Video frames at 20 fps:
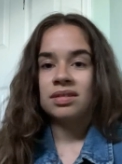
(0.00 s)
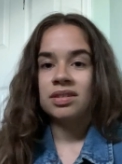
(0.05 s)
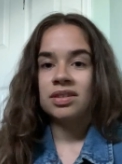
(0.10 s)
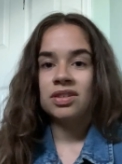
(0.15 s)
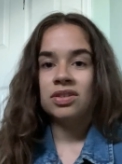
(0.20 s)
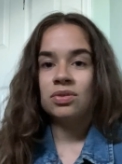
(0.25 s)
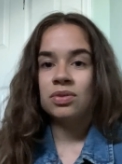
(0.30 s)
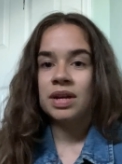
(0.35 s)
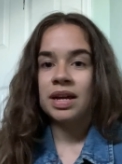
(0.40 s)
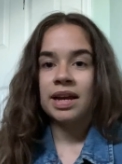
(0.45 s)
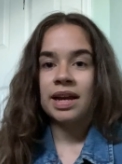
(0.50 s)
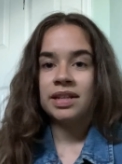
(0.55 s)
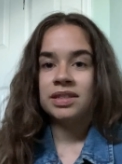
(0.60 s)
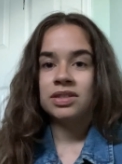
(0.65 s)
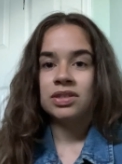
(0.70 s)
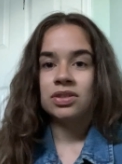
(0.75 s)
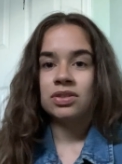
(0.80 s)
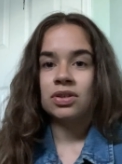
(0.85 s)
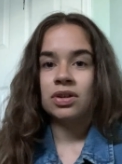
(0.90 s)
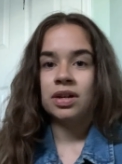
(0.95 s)
you can get
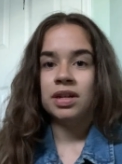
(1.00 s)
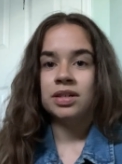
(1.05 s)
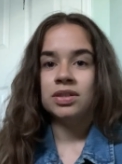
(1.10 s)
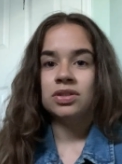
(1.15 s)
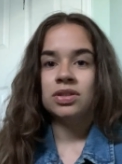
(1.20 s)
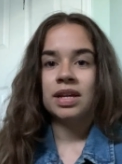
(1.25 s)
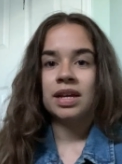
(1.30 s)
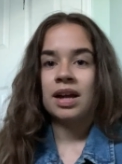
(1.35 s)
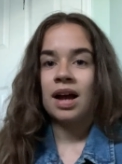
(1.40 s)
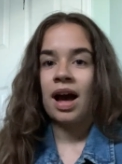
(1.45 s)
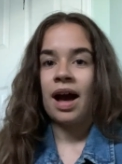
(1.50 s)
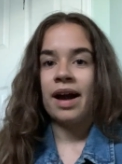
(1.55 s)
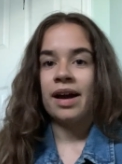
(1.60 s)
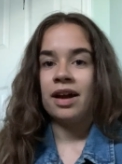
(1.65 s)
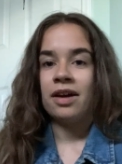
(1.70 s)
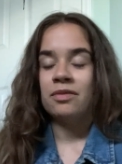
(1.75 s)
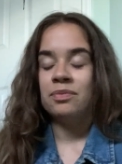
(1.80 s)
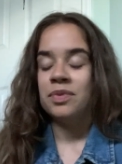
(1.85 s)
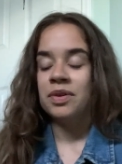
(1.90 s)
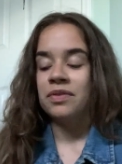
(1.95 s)
discouraged, like I
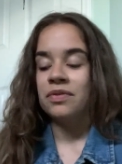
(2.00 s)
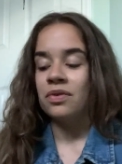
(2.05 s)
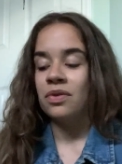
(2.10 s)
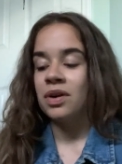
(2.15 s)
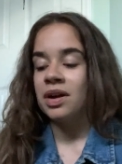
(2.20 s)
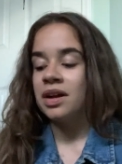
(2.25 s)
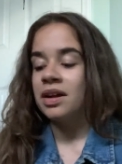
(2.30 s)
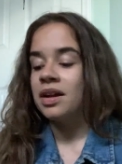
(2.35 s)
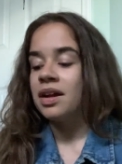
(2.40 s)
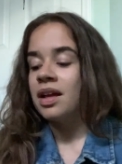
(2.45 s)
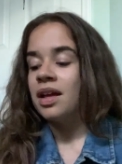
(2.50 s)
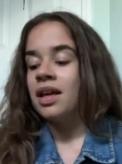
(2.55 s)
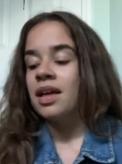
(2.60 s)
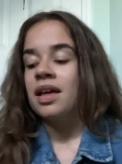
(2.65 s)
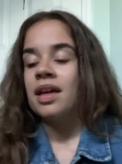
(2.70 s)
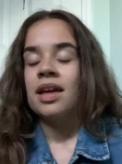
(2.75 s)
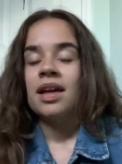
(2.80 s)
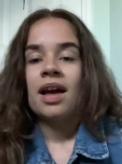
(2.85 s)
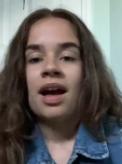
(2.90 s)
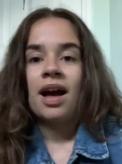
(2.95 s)
have before.
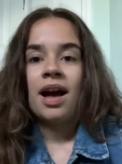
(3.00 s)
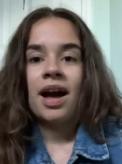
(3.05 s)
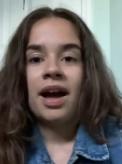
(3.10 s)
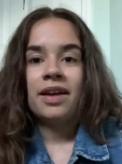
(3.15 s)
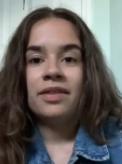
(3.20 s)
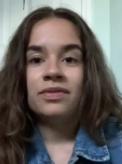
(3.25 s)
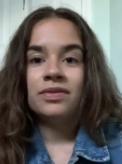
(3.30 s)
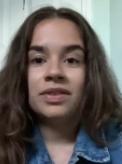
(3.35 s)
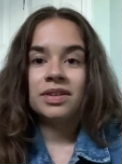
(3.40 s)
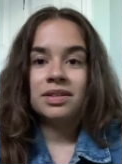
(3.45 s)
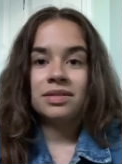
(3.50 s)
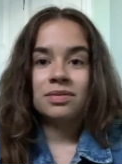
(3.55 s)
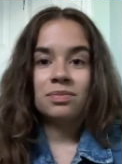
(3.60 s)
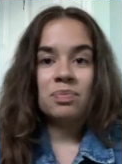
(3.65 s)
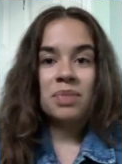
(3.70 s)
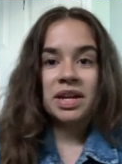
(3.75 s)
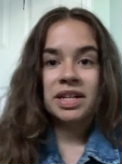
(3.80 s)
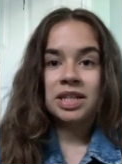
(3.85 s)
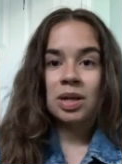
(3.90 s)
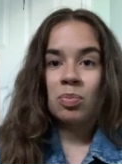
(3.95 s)
I've
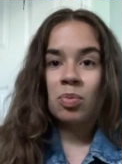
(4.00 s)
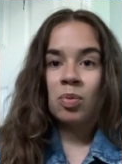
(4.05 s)
picked up